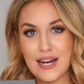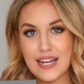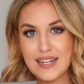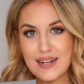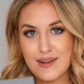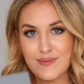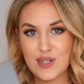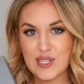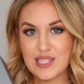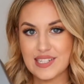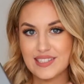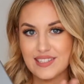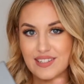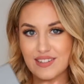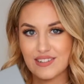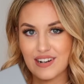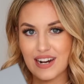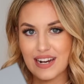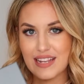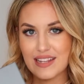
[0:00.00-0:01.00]
one, which is
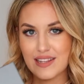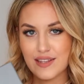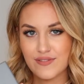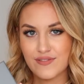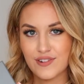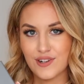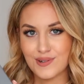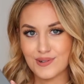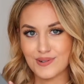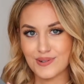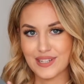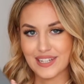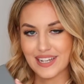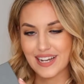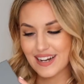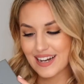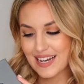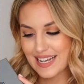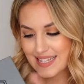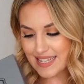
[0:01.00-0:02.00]
great for all the
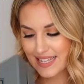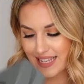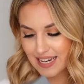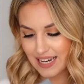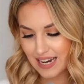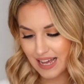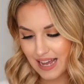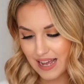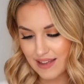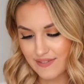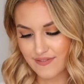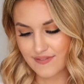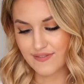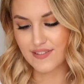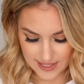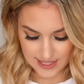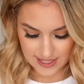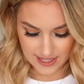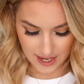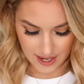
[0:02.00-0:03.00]
guys in your life.
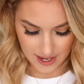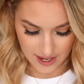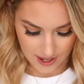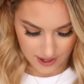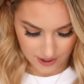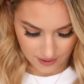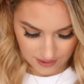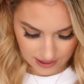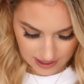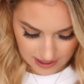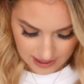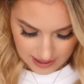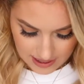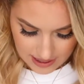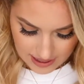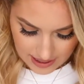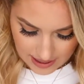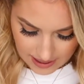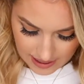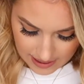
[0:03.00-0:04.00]
So
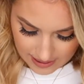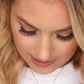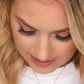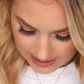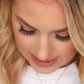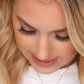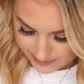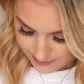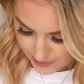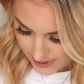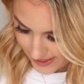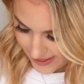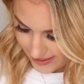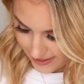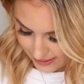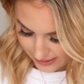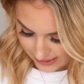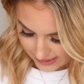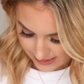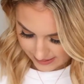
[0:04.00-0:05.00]
this
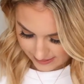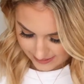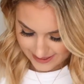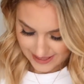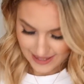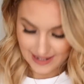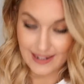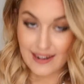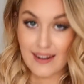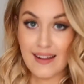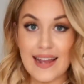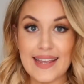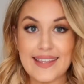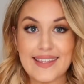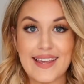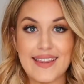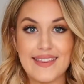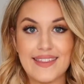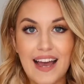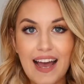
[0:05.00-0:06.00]
one looks
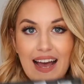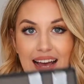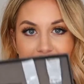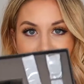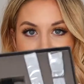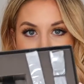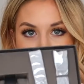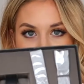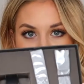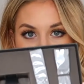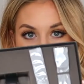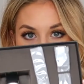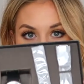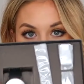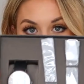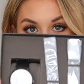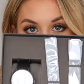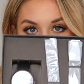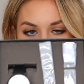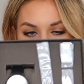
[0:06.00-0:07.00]
like that. So it's like
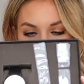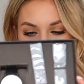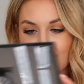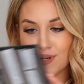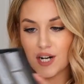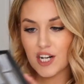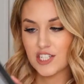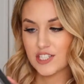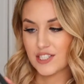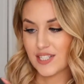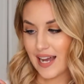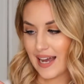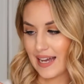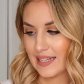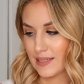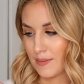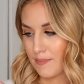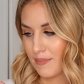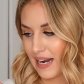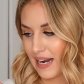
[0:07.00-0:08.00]
a black watch, it has a